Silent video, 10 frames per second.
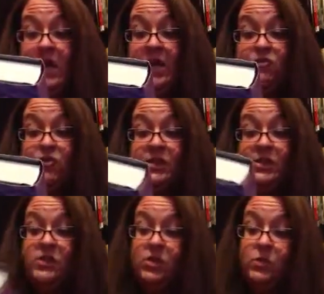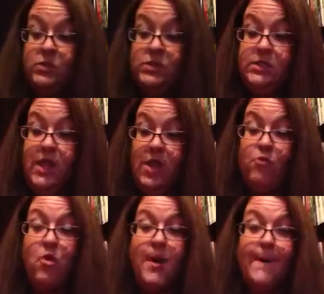Adrian Stoltz and
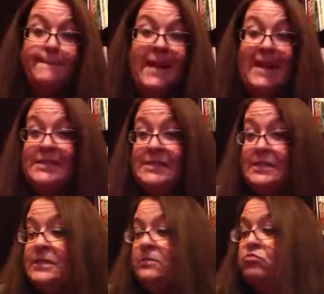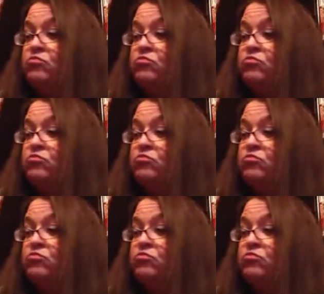Ron Bass.